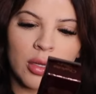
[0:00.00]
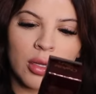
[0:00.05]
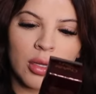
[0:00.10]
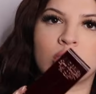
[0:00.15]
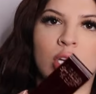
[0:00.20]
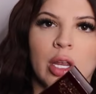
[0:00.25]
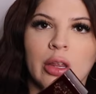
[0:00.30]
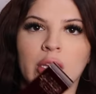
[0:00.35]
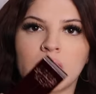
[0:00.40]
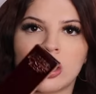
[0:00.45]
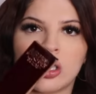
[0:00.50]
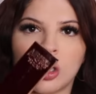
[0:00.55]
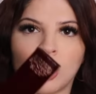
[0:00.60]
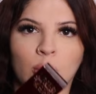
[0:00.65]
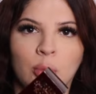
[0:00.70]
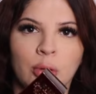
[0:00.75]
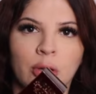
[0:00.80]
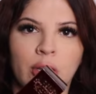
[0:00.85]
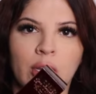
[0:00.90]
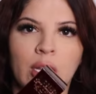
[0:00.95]
Charlotte
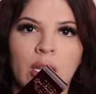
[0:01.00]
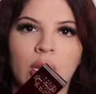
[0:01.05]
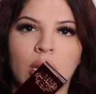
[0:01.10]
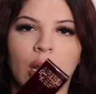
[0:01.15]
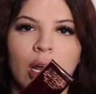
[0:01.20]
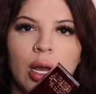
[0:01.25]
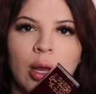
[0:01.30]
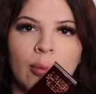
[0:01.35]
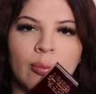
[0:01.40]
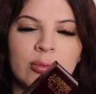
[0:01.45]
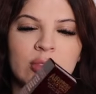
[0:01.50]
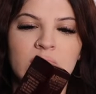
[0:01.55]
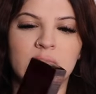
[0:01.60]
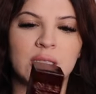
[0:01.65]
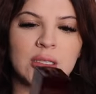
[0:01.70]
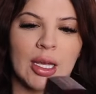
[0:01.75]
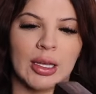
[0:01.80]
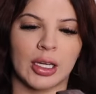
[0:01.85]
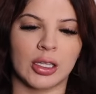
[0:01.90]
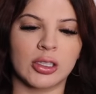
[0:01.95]
Tilbury
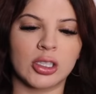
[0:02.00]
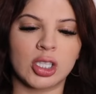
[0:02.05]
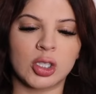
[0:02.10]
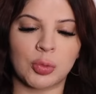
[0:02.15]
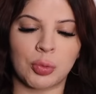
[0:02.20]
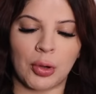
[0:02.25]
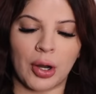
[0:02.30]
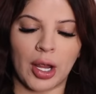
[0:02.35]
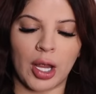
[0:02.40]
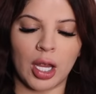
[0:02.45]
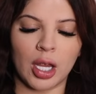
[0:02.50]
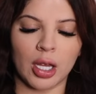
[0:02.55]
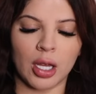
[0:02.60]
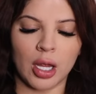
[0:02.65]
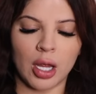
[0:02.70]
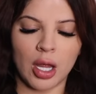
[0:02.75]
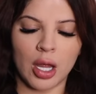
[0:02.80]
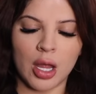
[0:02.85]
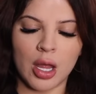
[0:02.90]
setting spray.